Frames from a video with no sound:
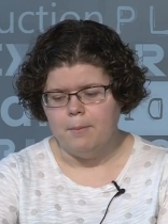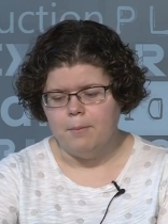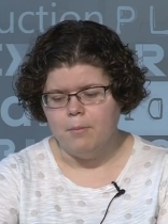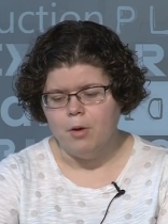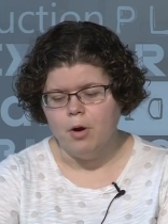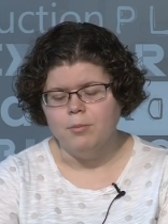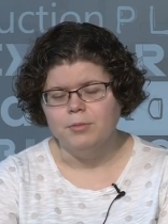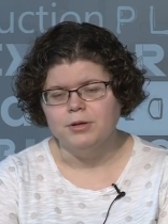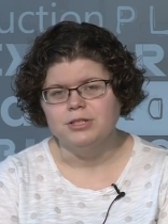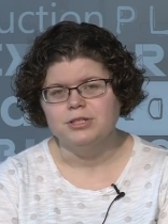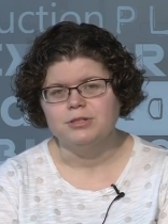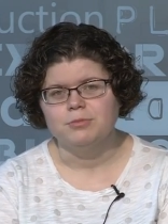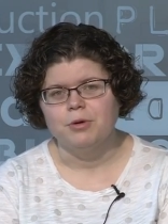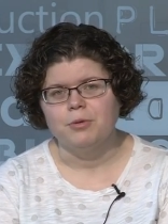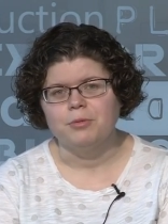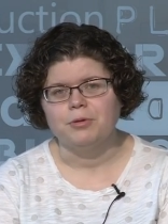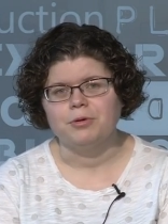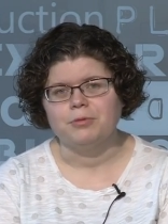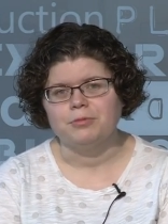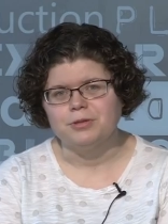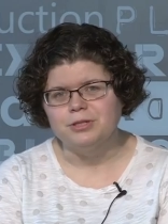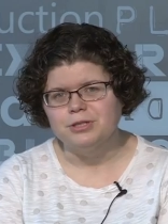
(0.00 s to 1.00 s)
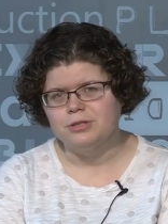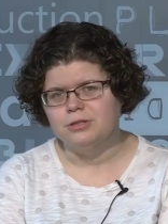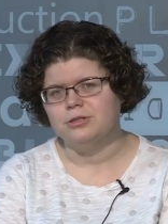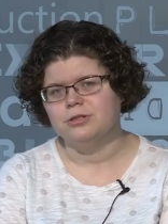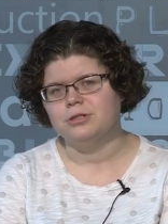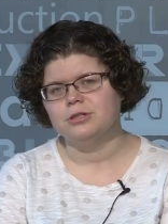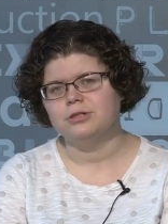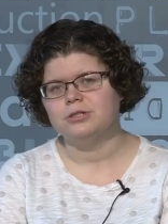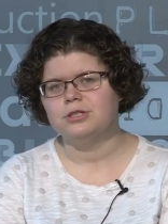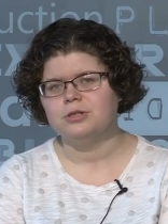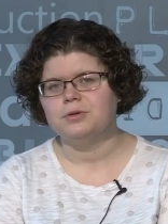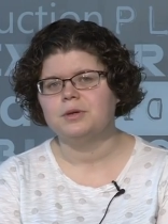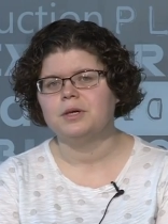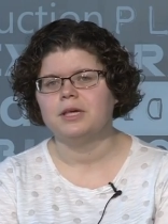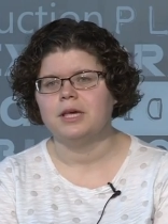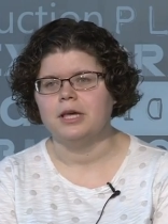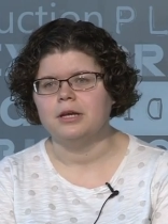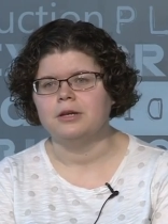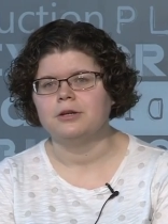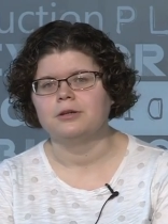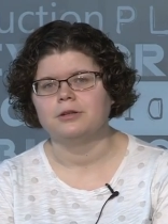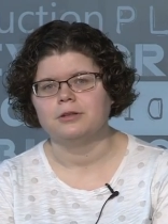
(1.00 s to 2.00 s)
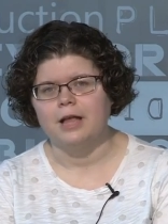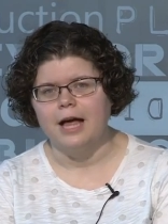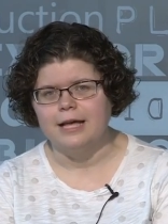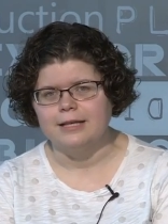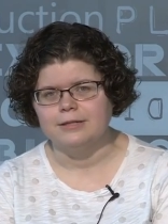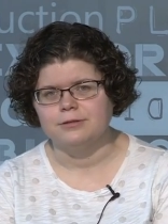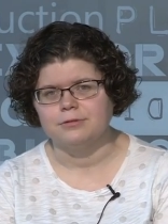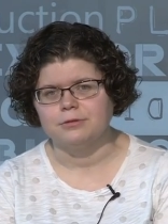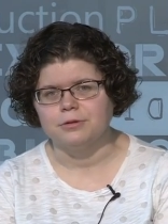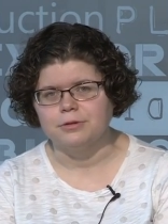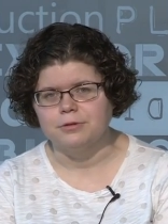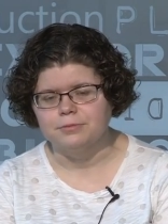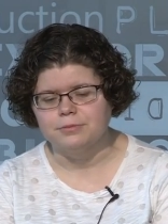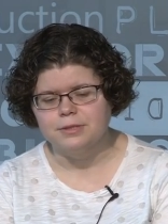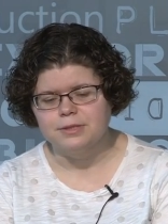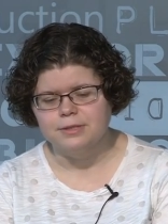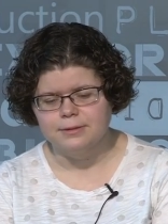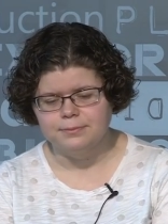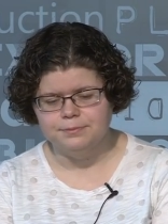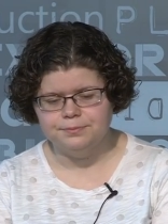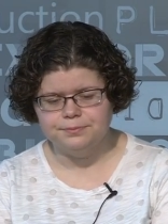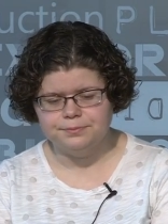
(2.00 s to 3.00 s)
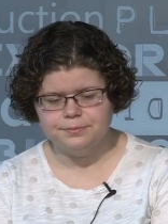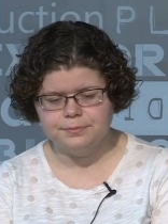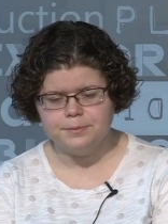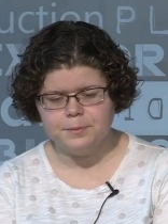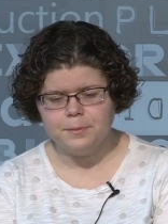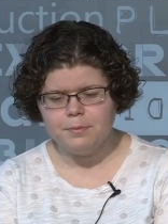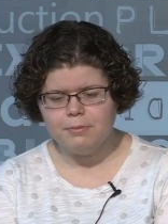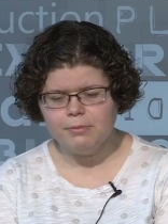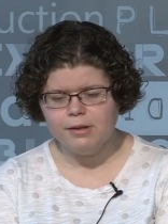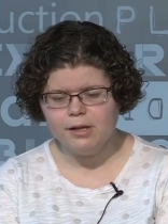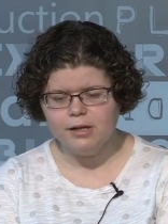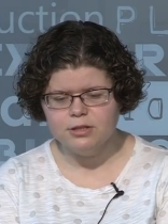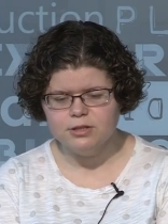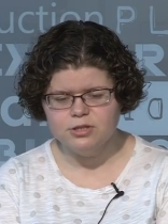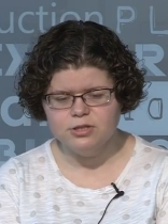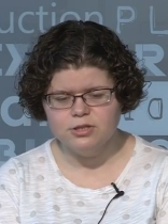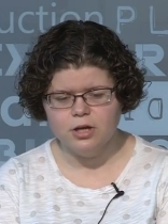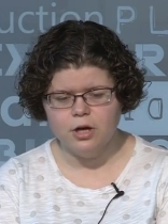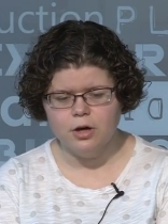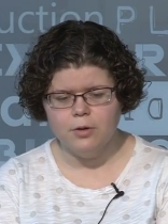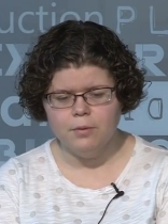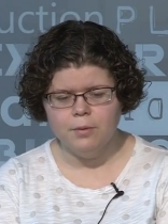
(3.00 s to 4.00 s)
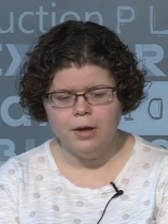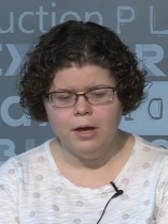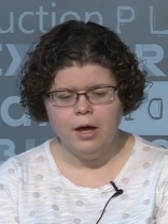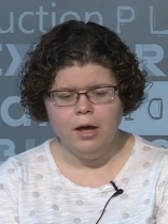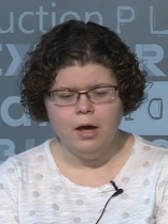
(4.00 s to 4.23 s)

moment-to-moment research you're doing in your classrooms. So